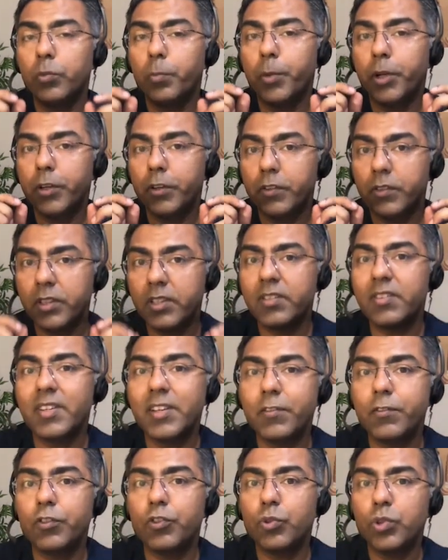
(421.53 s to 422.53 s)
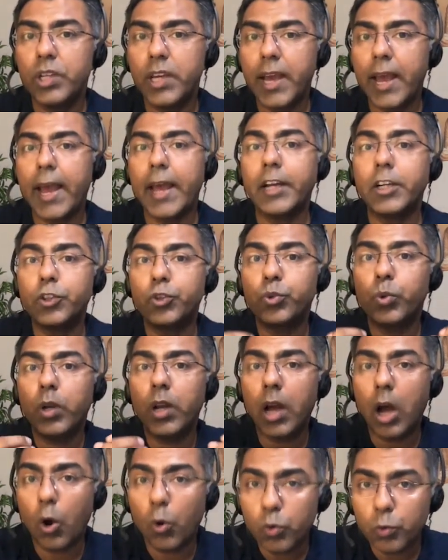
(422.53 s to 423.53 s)
because this gives you the actual
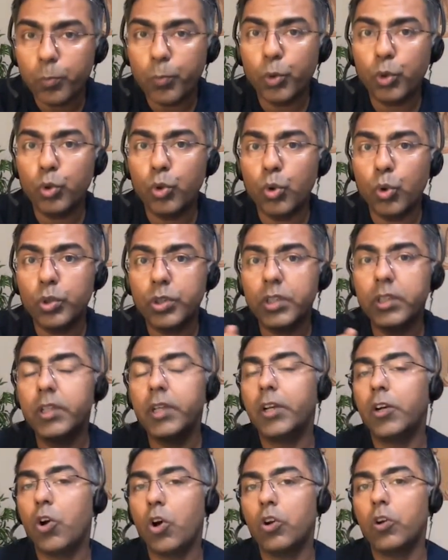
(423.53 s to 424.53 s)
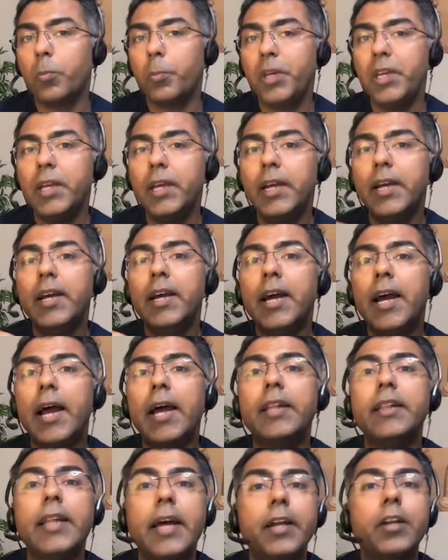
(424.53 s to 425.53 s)
output growth in the economy,
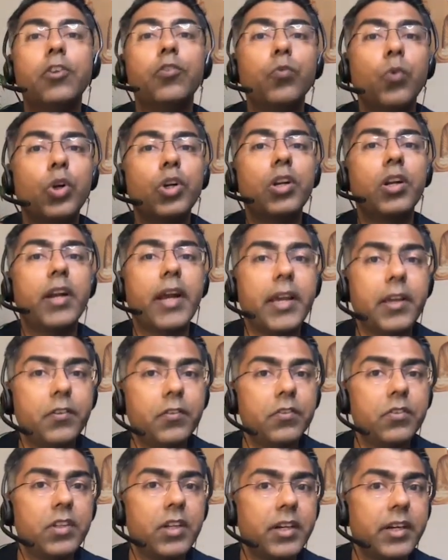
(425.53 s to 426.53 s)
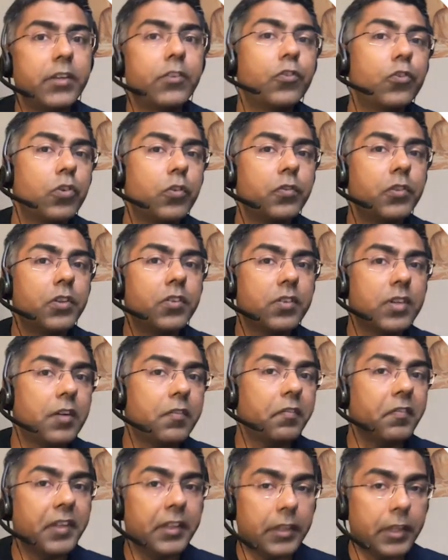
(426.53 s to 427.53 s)
and that is what drives the rest of the stuff
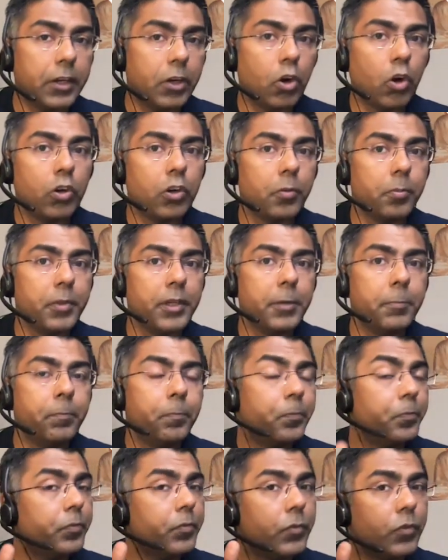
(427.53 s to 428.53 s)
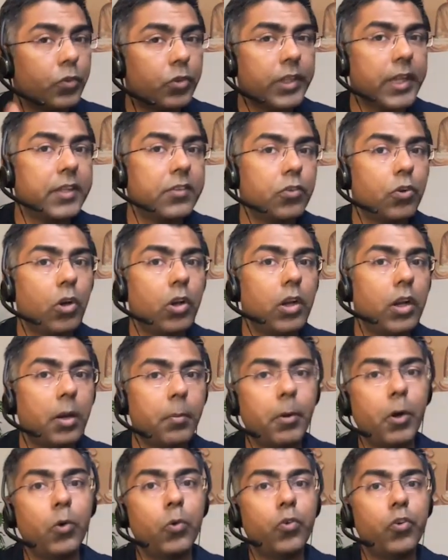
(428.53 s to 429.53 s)
in the economy. So that's all
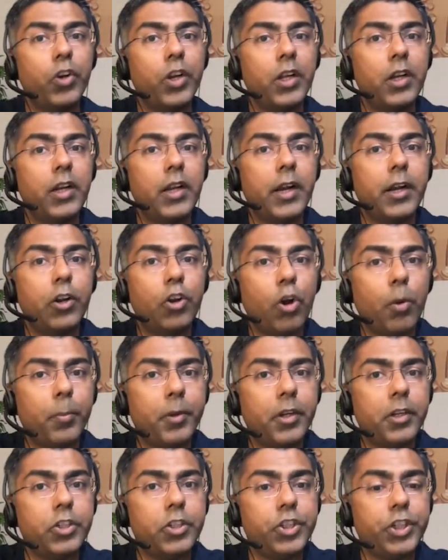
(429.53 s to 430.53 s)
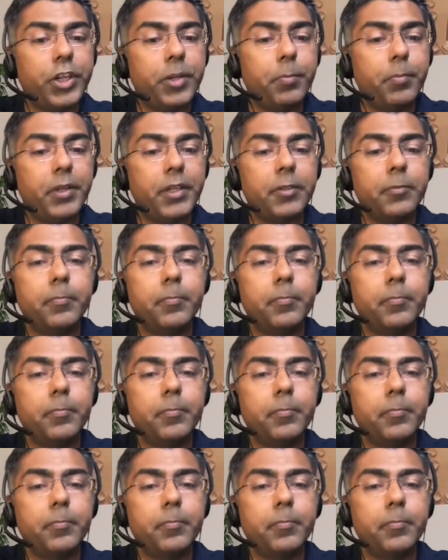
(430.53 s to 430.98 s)
about real and nominal GDP.